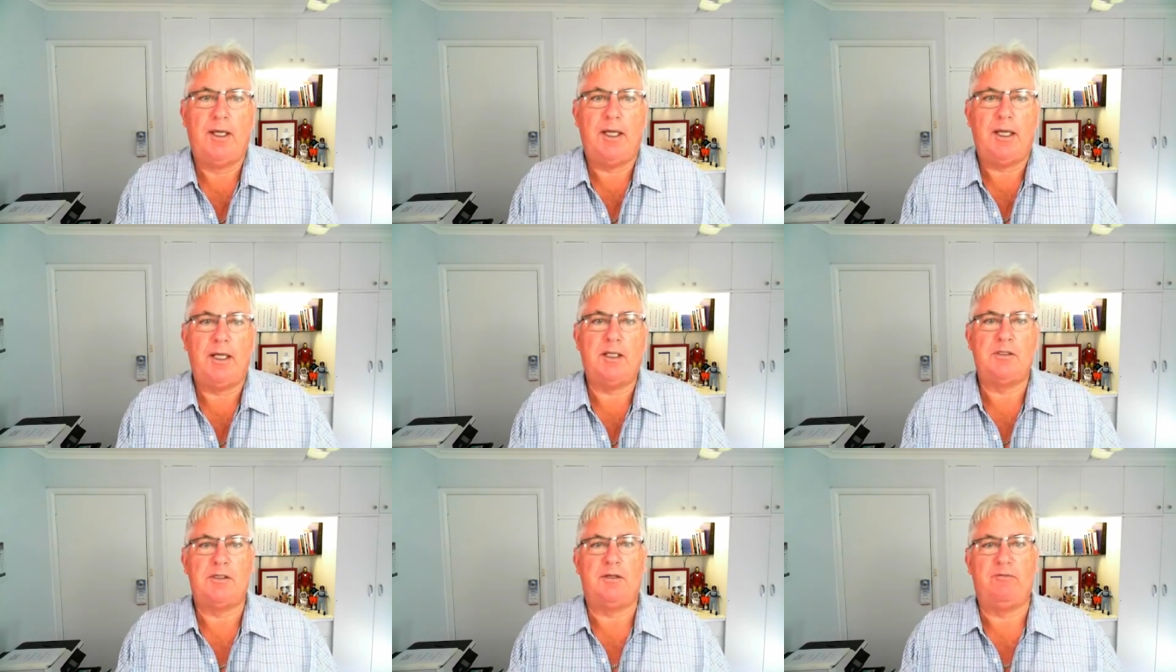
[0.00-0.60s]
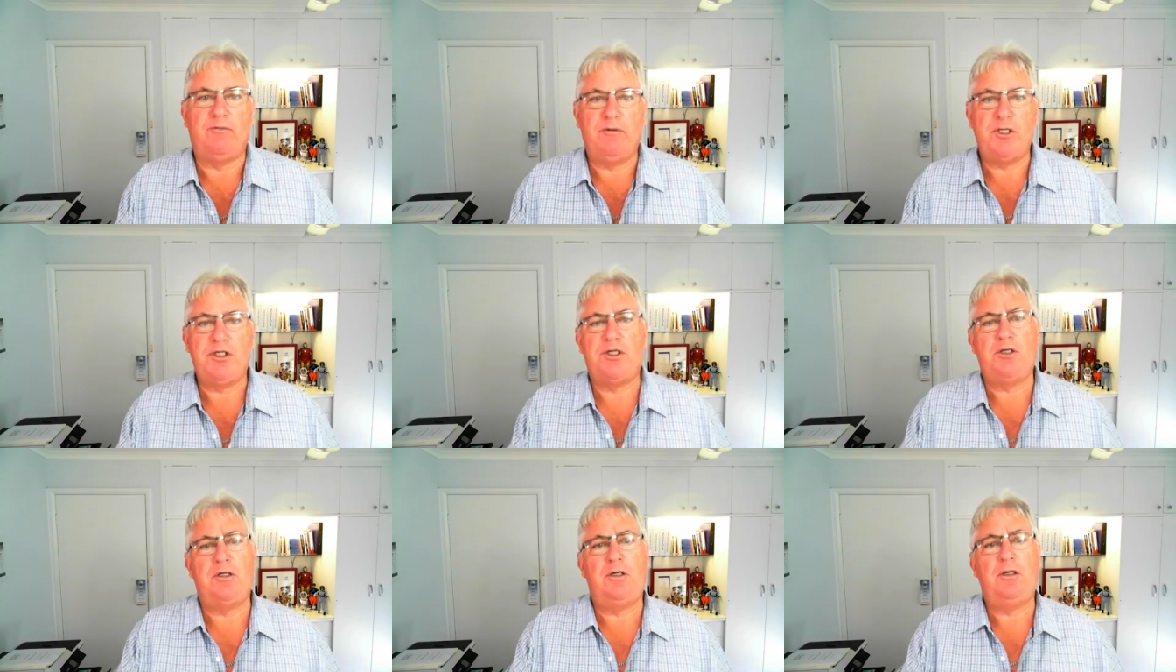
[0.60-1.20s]
Is the
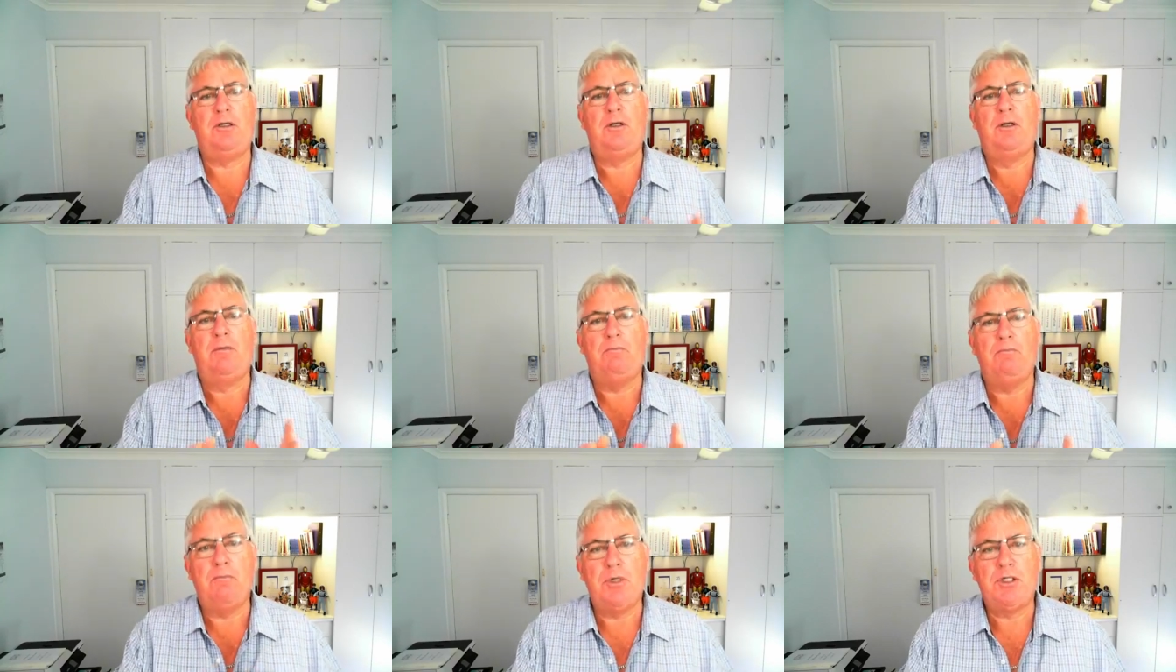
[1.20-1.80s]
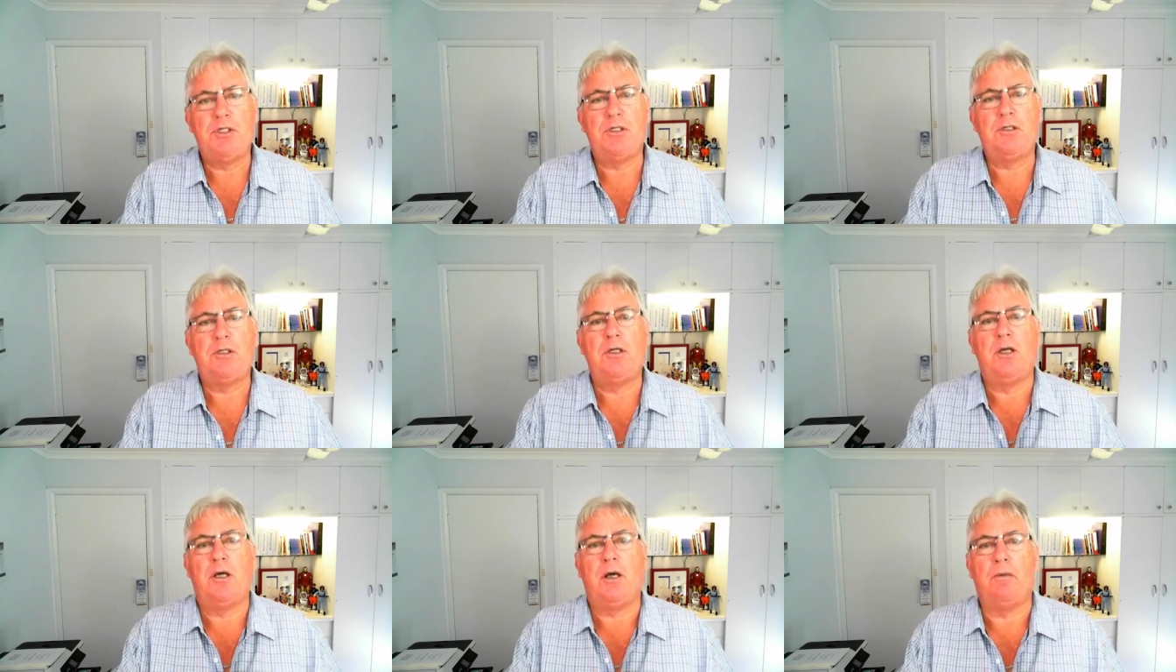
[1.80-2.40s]
vision, mission,